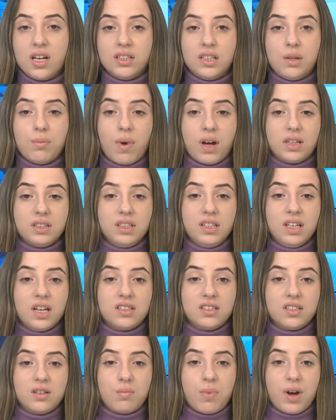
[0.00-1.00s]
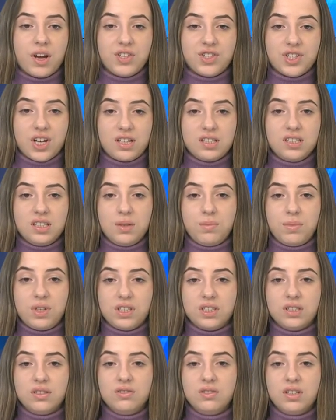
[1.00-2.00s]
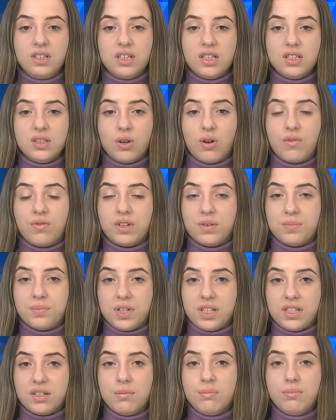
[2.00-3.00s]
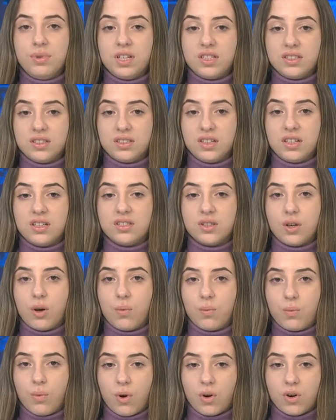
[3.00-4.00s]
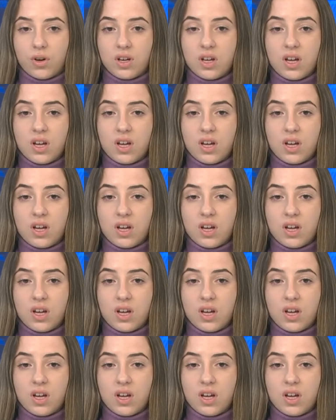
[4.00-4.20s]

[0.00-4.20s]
demanding Azerbaijan's immediate release of Armenian prisoners of war.